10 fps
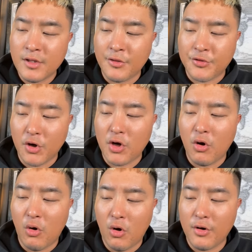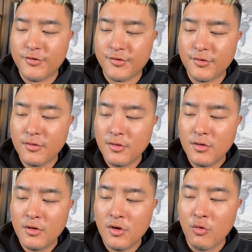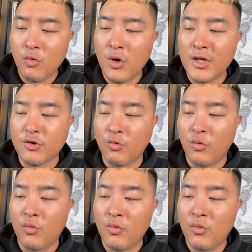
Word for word: the third horse, which